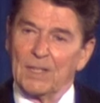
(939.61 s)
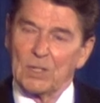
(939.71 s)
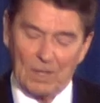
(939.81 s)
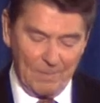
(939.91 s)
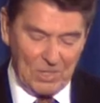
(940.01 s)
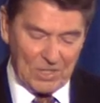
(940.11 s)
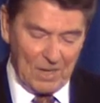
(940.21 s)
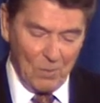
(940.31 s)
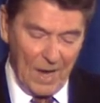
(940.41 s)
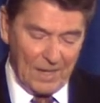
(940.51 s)
So let me
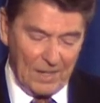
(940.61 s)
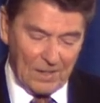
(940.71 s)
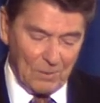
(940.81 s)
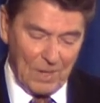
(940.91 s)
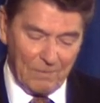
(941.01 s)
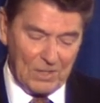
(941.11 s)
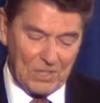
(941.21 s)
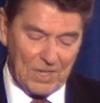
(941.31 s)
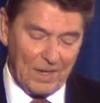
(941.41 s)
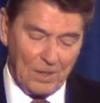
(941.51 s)
say right here to every
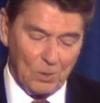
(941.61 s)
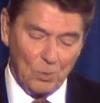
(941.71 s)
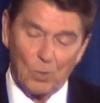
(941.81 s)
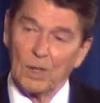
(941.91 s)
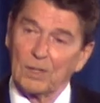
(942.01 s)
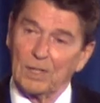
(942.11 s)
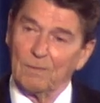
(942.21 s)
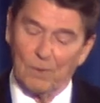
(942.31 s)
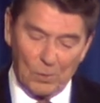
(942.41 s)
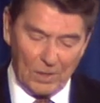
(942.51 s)
senator who worked
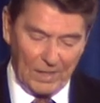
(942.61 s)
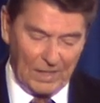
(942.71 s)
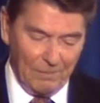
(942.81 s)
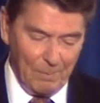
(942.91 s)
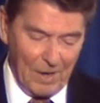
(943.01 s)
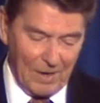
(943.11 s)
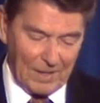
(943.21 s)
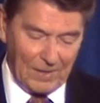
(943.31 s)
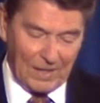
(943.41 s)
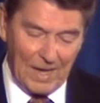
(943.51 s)
and voted to give
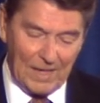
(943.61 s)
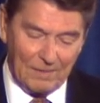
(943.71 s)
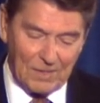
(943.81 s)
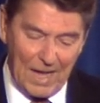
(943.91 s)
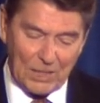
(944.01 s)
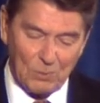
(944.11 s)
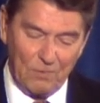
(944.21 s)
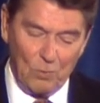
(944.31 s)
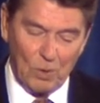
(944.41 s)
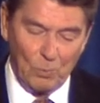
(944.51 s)
America the kind of tax
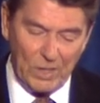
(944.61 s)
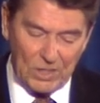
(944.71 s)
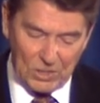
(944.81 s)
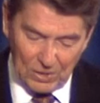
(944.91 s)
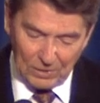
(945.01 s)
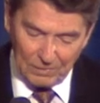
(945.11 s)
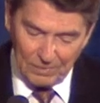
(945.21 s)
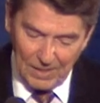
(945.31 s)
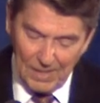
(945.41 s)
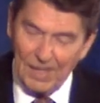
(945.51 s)
reform we deserve,
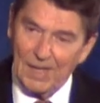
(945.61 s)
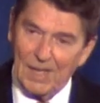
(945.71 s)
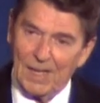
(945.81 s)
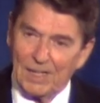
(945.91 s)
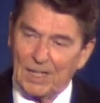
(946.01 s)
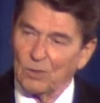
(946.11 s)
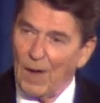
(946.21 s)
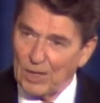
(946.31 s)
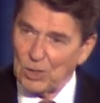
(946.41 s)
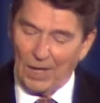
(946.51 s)

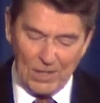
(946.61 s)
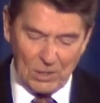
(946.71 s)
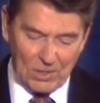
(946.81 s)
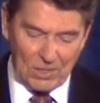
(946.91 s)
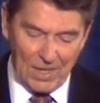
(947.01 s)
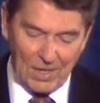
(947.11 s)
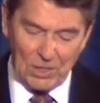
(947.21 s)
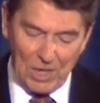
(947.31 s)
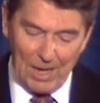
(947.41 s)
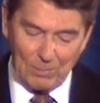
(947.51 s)
congratulations on a
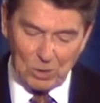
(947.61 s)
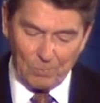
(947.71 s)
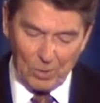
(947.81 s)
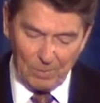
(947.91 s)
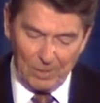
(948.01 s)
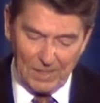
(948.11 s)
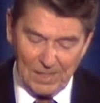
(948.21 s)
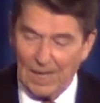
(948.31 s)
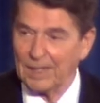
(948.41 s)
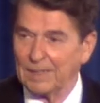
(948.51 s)
job superbly
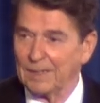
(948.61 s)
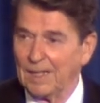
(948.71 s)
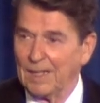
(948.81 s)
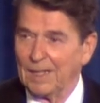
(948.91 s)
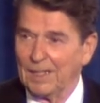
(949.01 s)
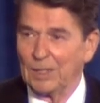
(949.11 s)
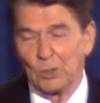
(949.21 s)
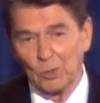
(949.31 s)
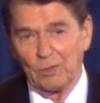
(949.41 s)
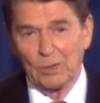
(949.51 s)
done.
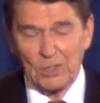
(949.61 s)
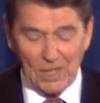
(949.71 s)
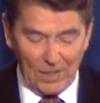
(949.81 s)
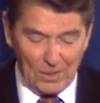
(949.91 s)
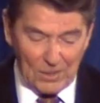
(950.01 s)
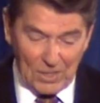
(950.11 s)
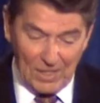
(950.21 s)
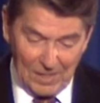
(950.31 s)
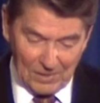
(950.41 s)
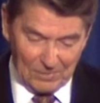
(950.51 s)
Two of those senators are
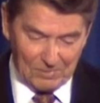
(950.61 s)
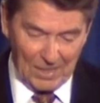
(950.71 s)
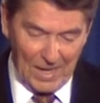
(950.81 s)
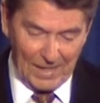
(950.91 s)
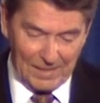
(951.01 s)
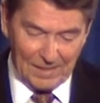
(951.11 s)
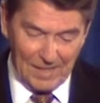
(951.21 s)
here tonight.